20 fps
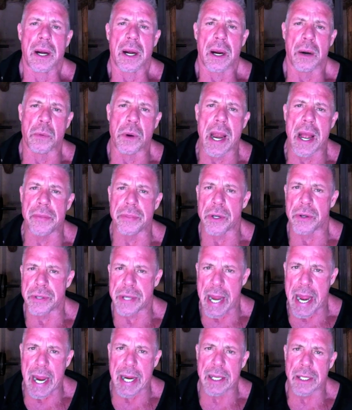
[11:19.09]
around their
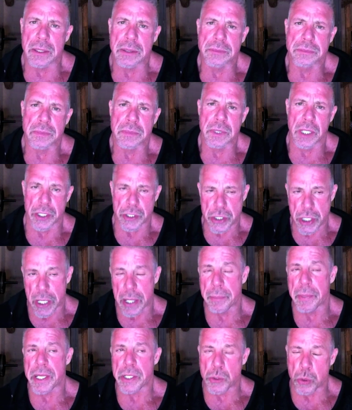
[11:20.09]
neck,
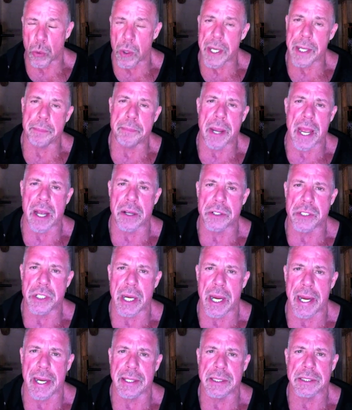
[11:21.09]
legitimate 20-pound
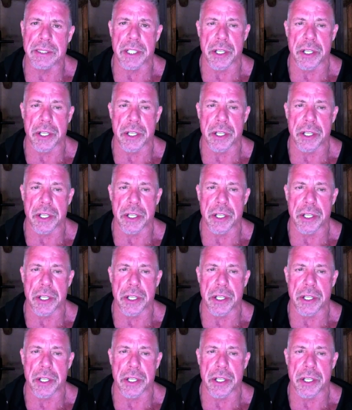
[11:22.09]
chains.